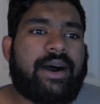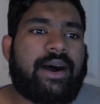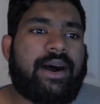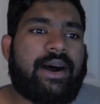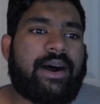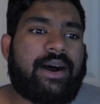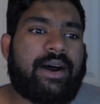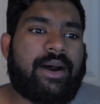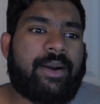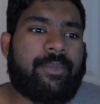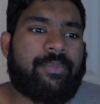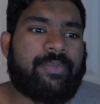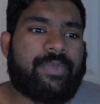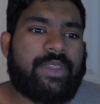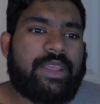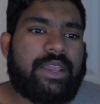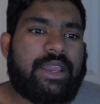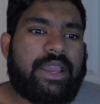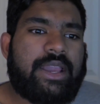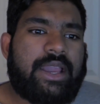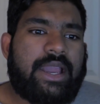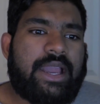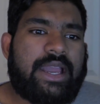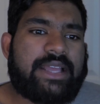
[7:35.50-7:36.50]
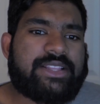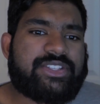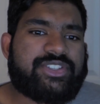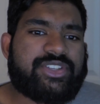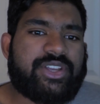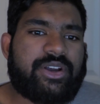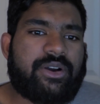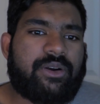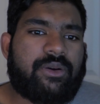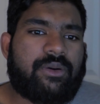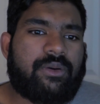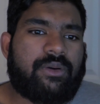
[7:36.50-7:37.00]
And
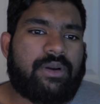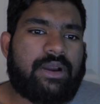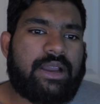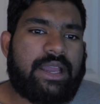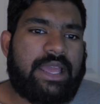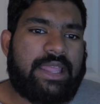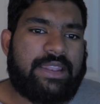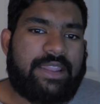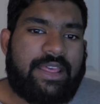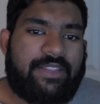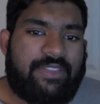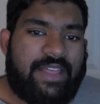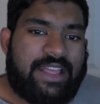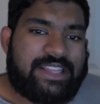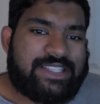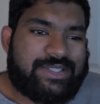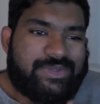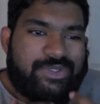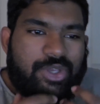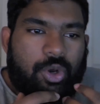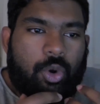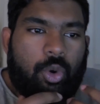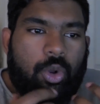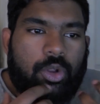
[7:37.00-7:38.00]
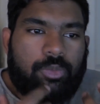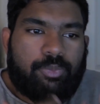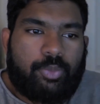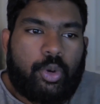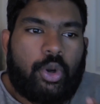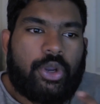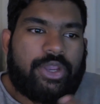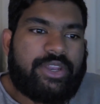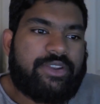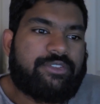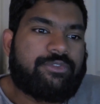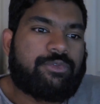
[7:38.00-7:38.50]
that's the whole
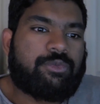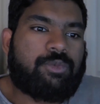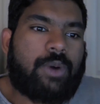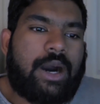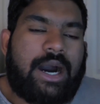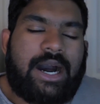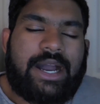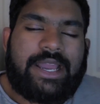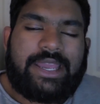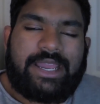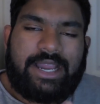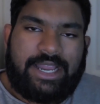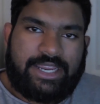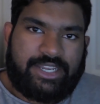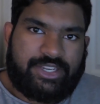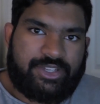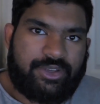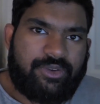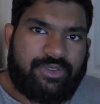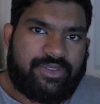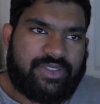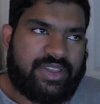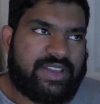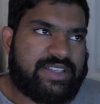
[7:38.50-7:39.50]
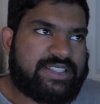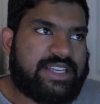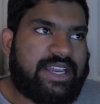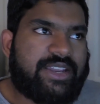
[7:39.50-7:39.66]
point of why I do this.